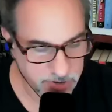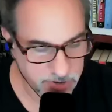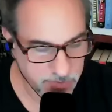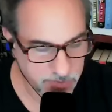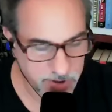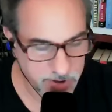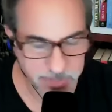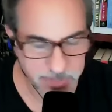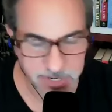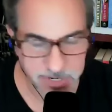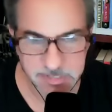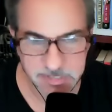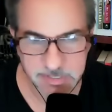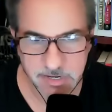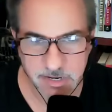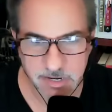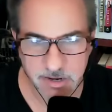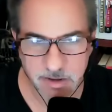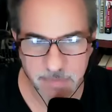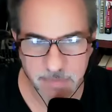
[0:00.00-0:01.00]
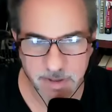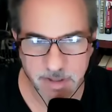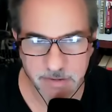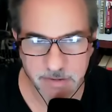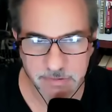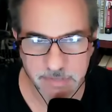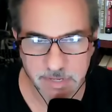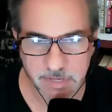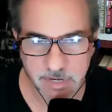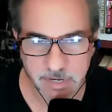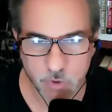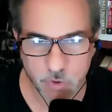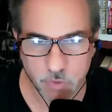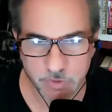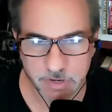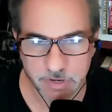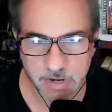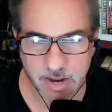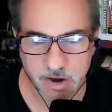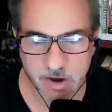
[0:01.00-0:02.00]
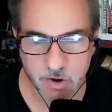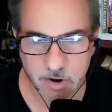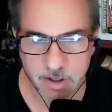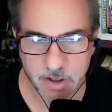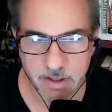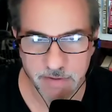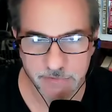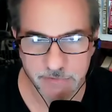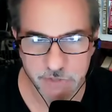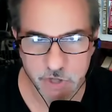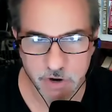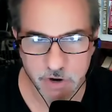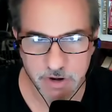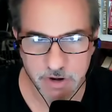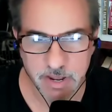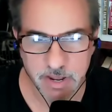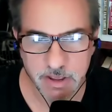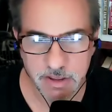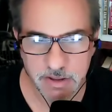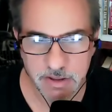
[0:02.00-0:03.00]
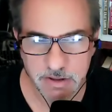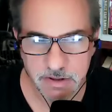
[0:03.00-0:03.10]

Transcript: not reminiscing about the golden era of Journey.